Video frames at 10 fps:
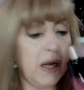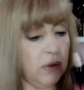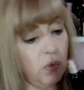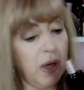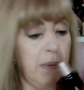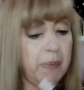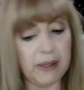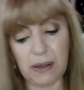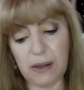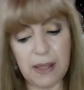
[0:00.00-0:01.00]
Natura,
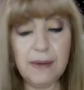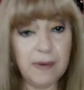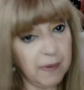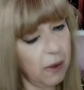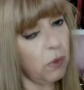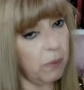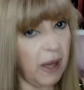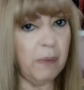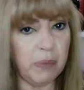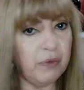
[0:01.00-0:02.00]
but this is a good
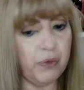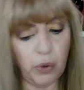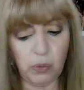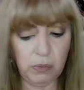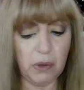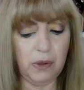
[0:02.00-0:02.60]
man perfume.